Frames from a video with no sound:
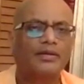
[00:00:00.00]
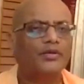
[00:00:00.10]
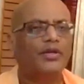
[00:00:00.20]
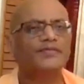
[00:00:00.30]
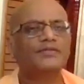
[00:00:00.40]

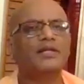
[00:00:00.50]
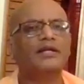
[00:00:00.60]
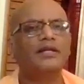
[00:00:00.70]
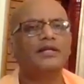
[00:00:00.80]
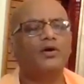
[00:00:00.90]
You have
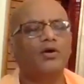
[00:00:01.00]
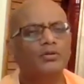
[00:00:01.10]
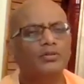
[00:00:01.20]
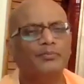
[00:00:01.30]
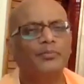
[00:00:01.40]
studied
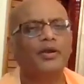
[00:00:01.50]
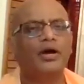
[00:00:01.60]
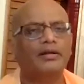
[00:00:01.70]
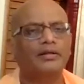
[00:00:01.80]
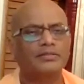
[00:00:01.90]
all the
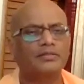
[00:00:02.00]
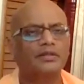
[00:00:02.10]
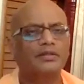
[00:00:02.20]
Puranas.